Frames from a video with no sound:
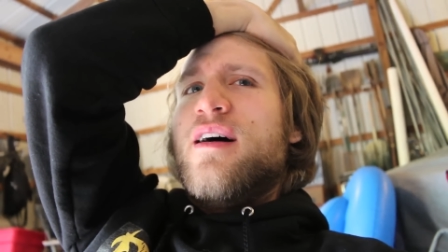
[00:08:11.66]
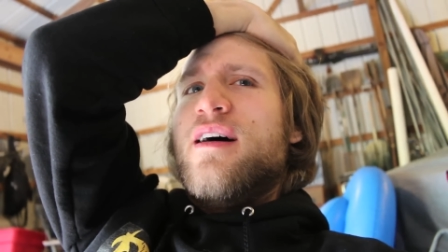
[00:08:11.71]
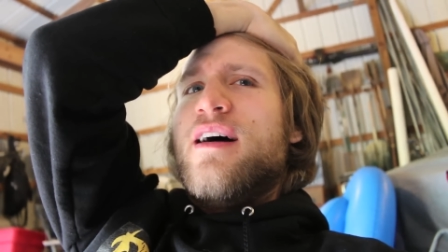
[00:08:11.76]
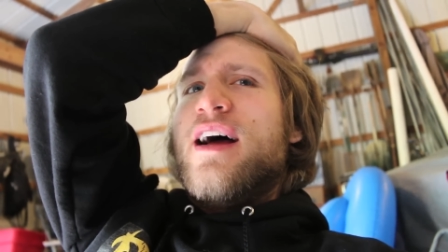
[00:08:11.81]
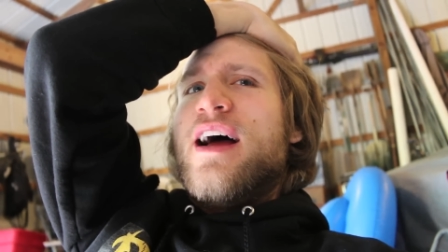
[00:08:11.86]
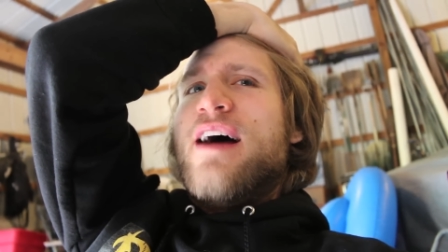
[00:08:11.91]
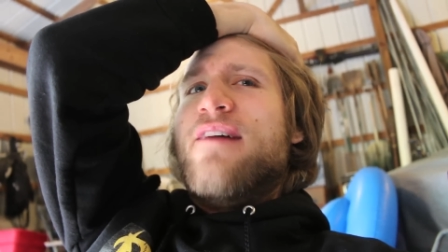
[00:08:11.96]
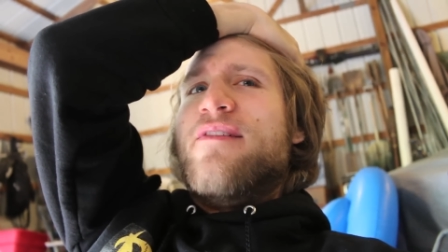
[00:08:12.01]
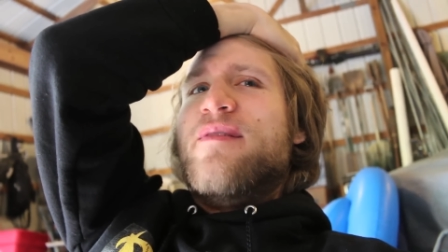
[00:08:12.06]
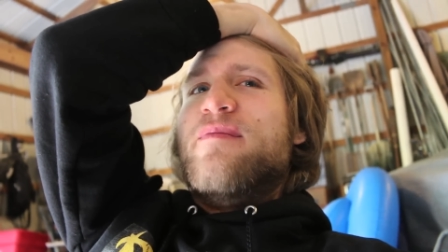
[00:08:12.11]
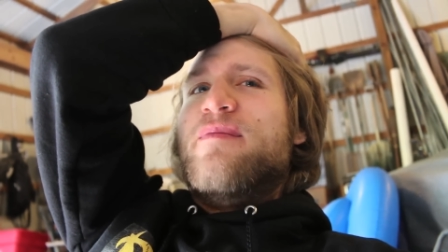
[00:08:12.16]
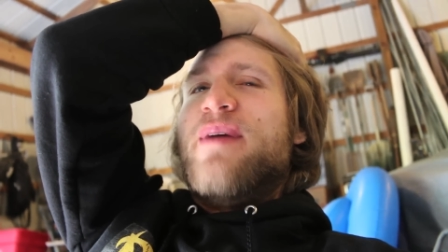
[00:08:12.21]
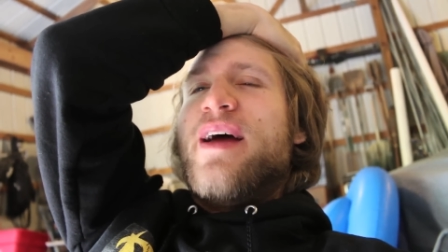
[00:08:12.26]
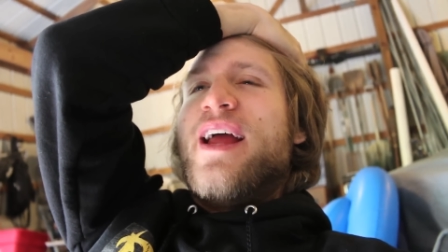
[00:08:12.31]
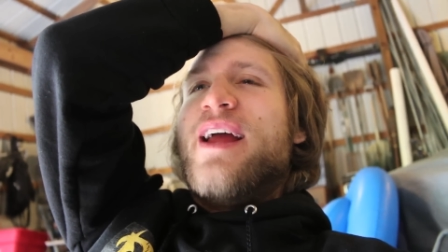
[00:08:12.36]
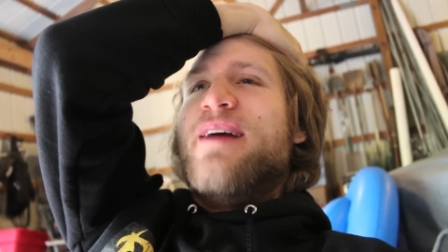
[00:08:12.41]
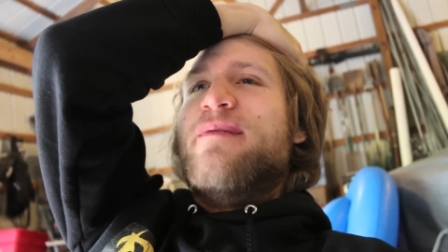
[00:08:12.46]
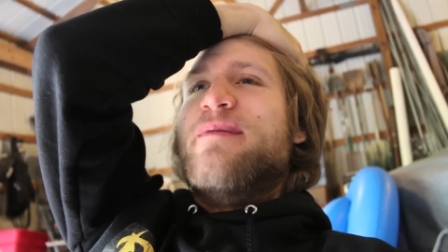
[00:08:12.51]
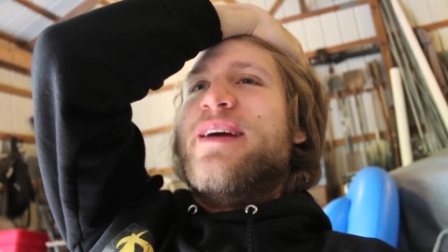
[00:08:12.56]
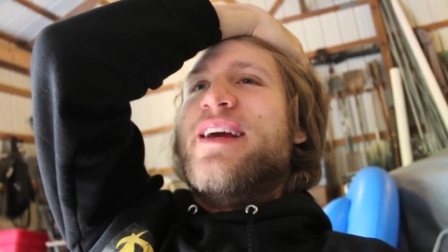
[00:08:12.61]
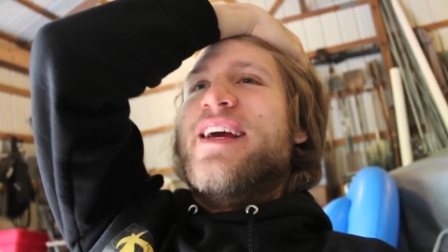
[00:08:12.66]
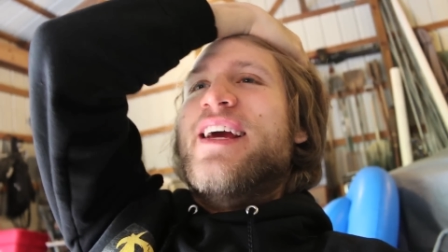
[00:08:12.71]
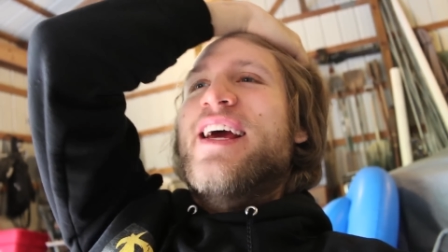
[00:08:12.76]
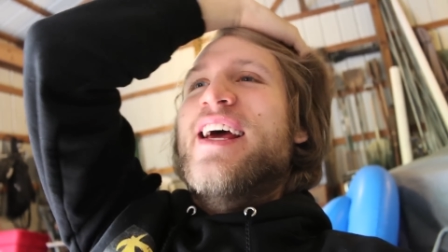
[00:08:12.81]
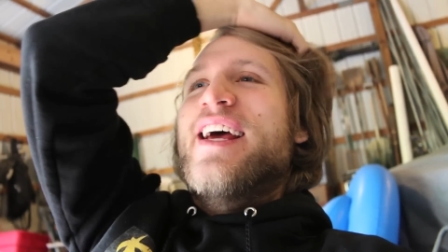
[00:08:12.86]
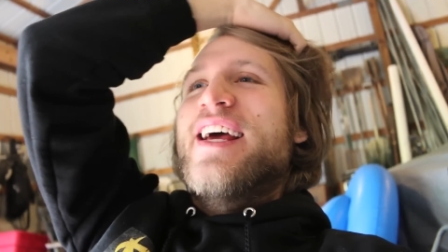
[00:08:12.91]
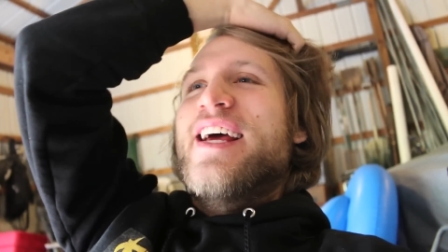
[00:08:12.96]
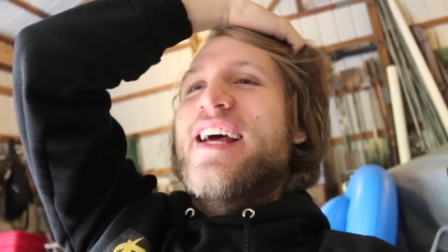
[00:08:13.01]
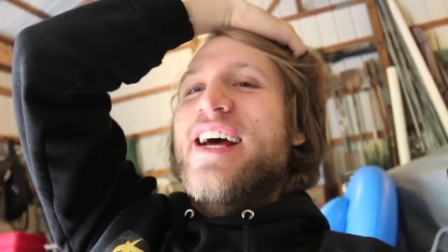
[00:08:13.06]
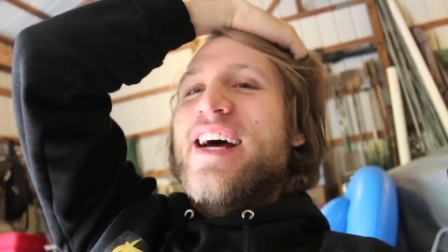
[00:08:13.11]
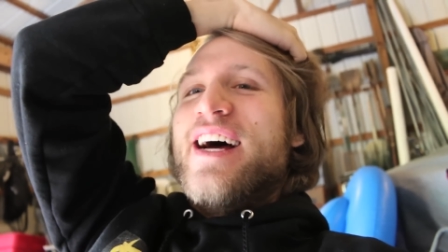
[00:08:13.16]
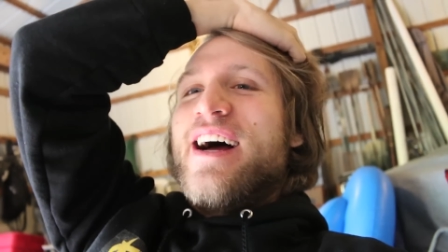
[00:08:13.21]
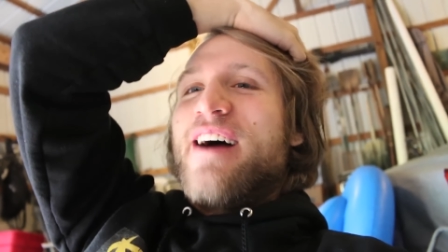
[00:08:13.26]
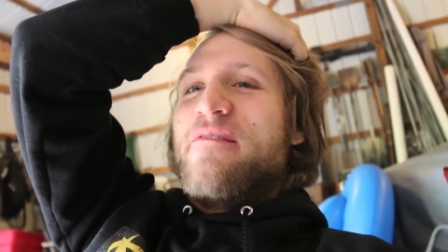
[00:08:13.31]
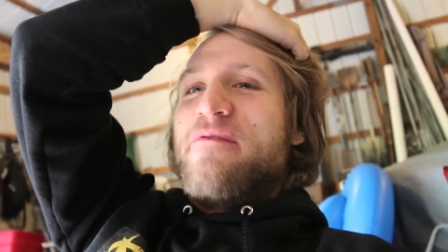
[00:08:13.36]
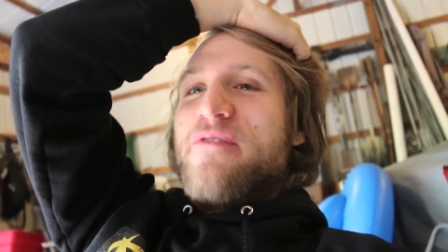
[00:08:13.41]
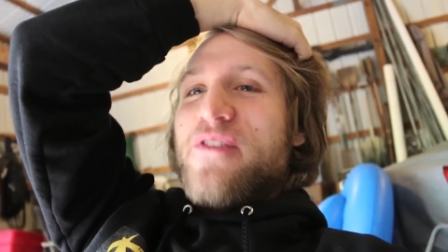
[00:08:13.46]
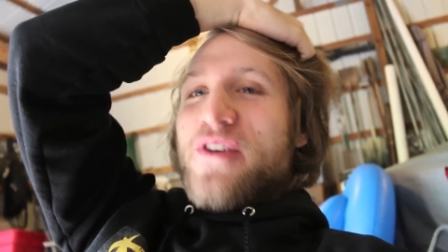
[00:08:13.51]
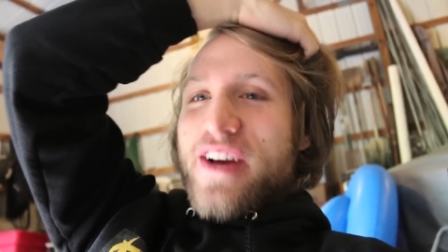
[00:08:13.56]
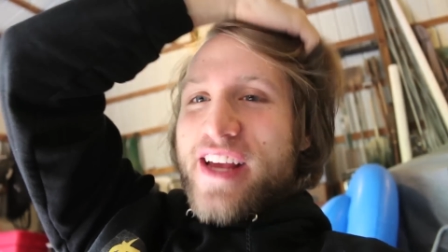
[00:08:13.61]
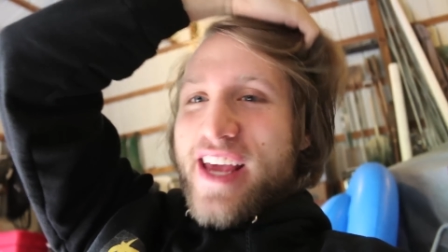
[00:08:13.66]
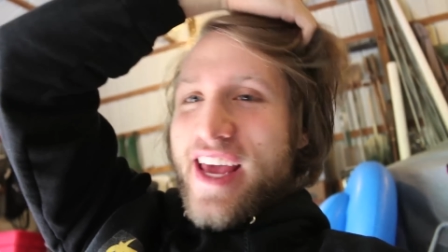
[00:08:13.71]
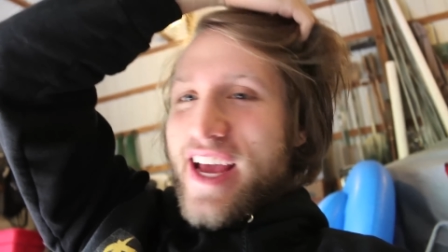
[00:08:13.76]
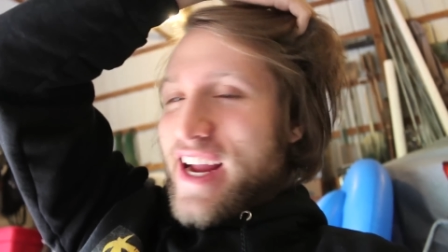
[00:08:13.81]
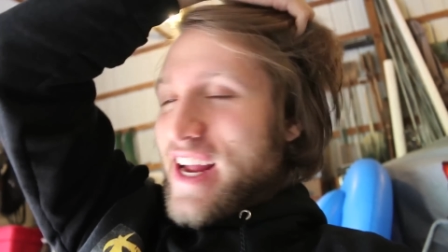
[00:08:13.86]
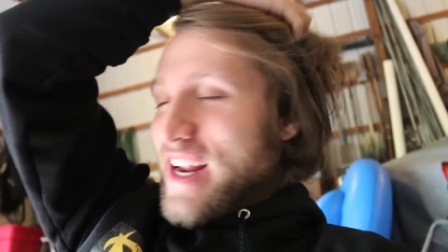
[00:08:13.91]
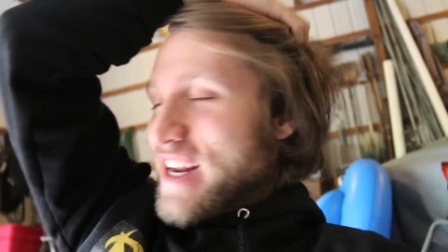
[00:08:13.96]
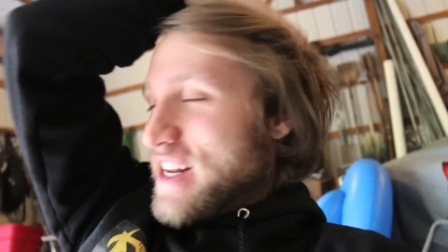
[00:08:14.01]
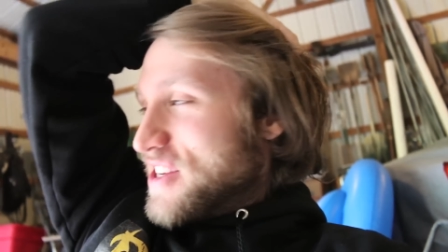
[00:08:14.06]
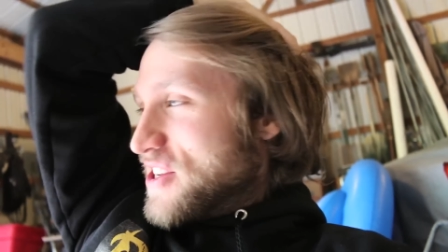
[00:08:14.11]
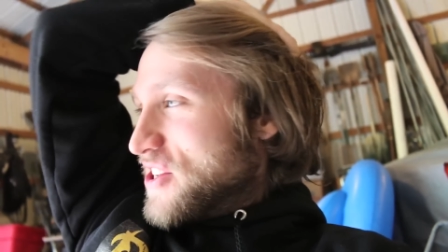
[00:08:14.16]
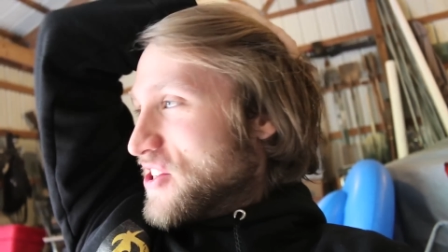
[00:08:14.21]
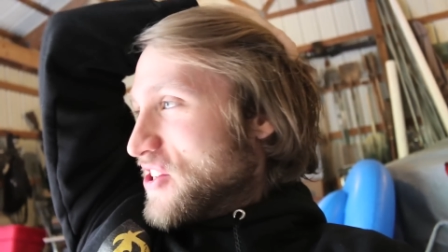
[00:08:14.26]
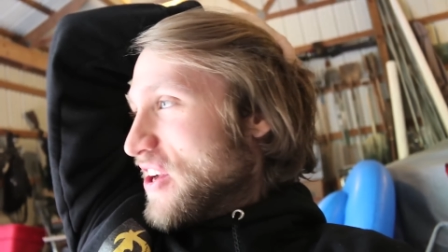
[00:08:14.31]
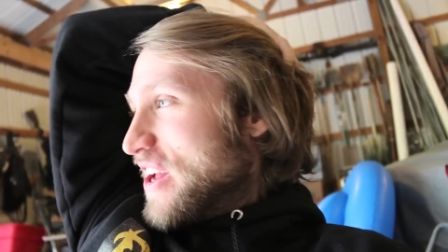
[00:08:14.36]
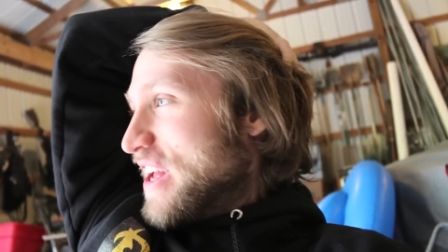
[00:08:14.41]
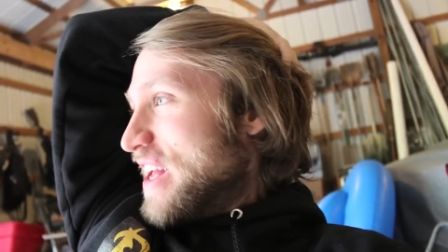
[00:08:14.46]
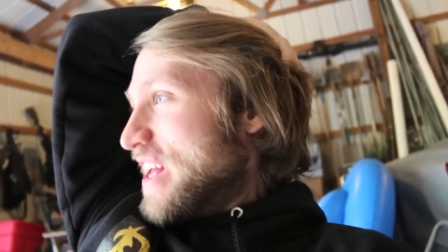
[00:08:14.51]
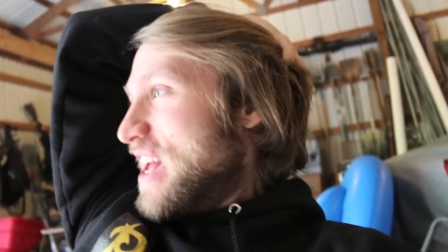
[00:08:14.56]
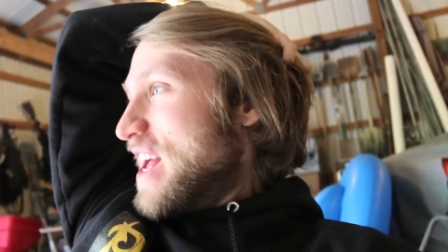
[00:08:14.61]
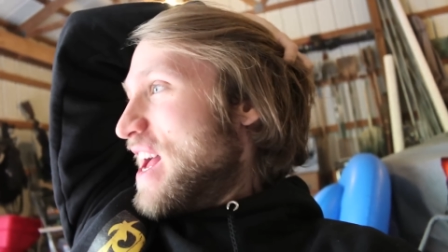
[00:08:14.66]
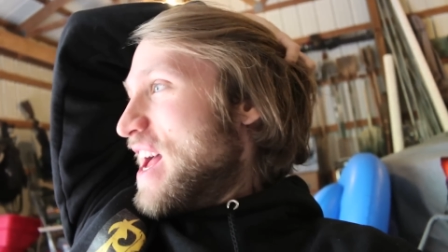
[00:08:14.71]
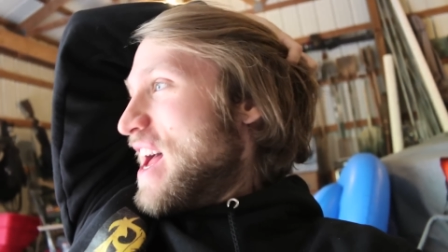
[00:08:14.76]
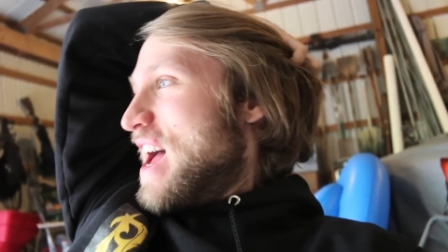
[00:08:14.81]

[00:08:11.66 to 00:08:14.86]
I'm having a baby. I feel kicking shit.